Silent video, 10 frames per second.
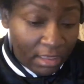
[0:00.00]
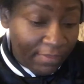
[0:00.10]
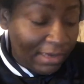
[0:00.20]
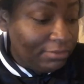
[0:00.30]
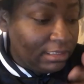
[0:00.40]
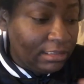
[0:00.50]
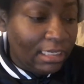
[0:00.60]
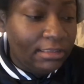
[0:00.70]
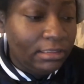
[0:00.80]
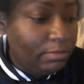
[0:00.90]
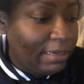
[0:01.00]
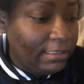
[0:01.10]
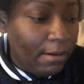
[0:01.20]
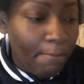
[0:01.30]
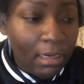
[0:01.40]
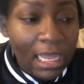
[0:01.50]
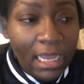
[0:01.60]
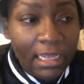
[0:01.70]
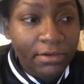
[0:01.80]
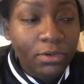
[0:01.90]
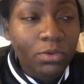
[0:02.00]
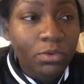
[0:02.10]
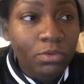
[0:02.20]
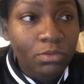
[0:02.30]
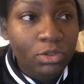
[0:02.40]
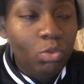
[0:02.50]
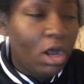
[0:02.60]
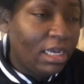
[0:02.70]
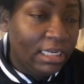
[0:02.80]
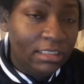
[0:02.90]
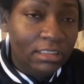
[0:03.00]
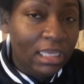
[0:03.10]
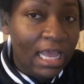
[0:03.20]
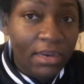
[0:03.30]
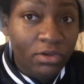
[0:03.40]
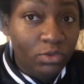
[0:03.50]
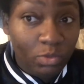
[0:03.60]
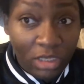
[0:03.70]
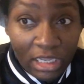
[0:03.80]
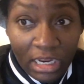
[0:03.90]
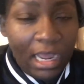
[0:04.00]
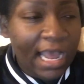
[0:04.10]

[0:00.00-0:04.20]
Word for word: There was this unsuspecting blonde who was walking into God knows what.